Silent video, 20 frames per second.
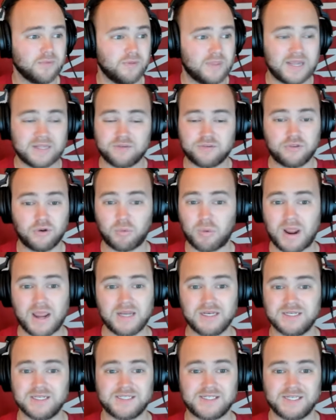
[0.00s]
That's the
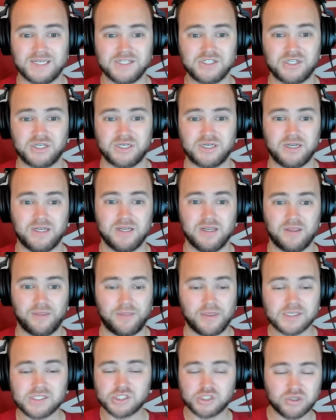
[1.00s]
right decision. This